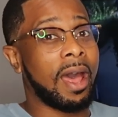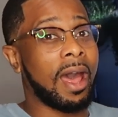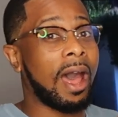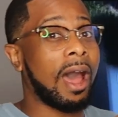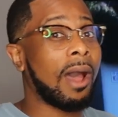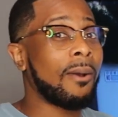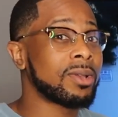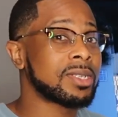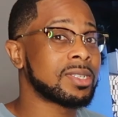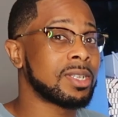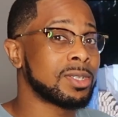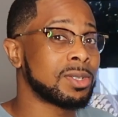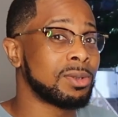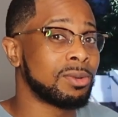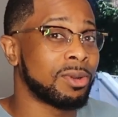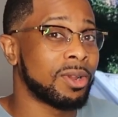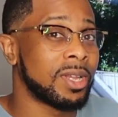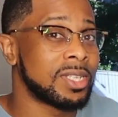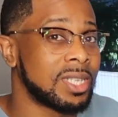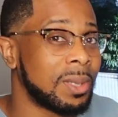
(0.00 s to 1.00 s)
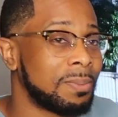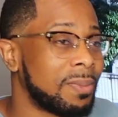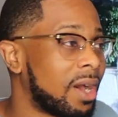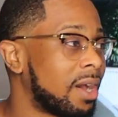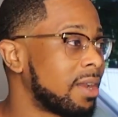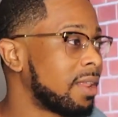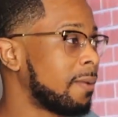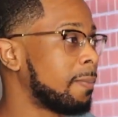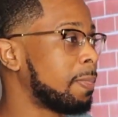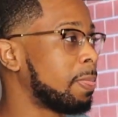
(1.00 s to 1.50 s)
I wasn't too crazy
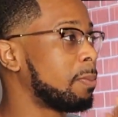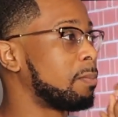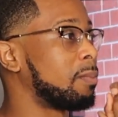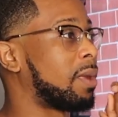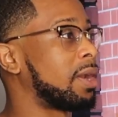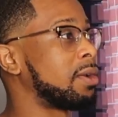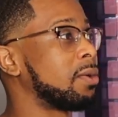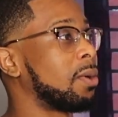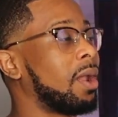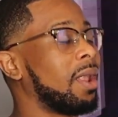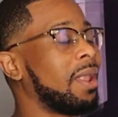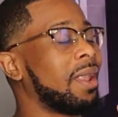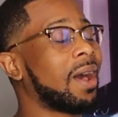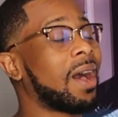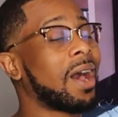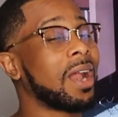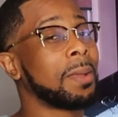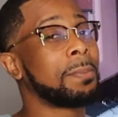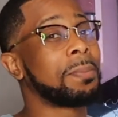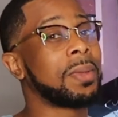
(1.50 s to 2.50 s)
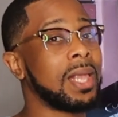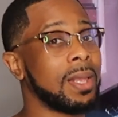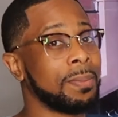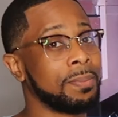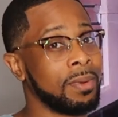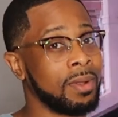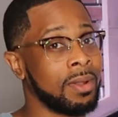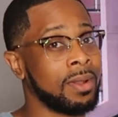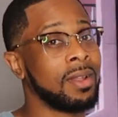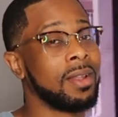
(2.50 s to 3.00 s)
about it, but I know a lot of
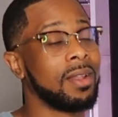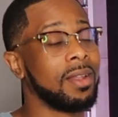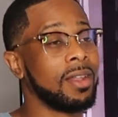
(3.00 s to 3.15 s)
people